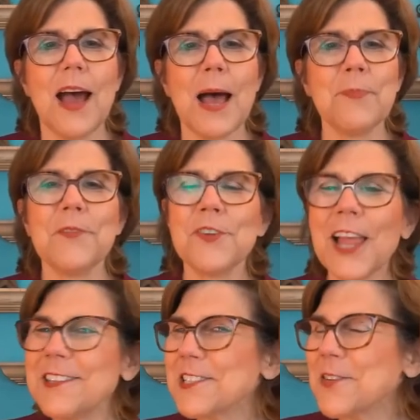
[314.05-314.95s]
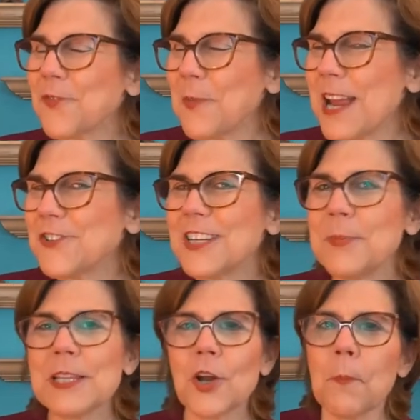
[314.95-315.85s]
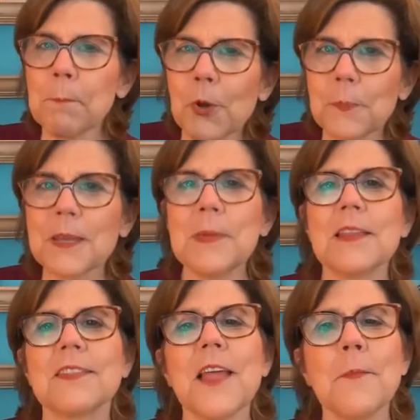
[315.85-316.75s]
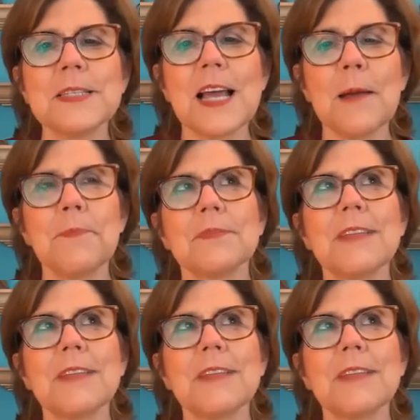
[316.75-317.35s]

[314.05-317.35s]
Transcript: Um, if you like this information, give me a little boop, give me a thumbs up,